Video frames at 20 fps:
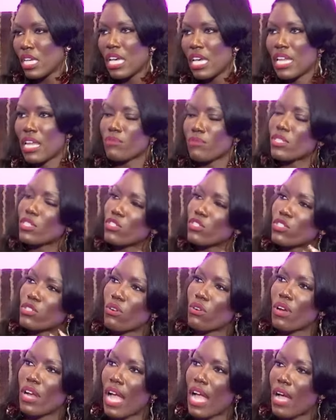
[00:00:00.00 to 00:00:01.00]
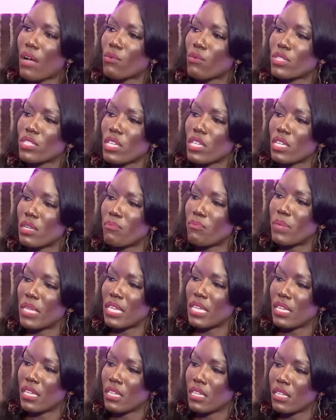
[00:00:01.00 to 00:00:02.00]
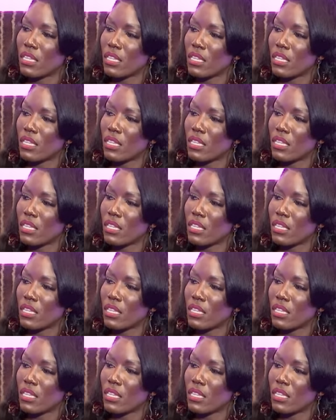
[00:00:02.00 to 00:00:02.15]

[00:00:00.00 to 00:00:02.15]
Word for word: And I wasn't sure how it was going to be.